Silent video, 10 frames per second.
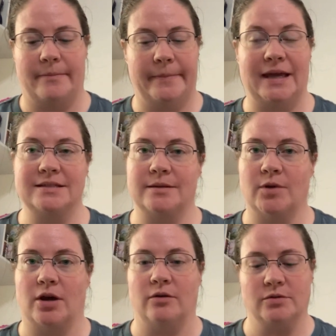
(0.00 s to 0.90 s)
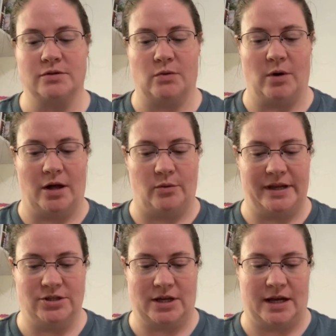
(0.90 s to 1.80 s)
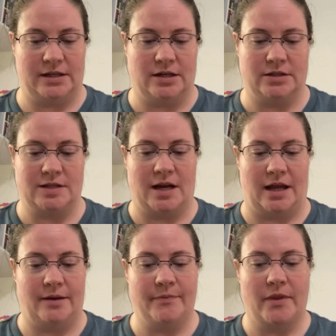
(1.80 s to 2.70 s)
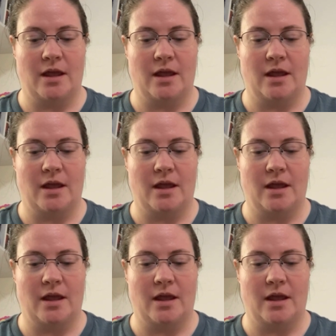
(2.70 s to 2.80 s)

make some cones while we chat here today.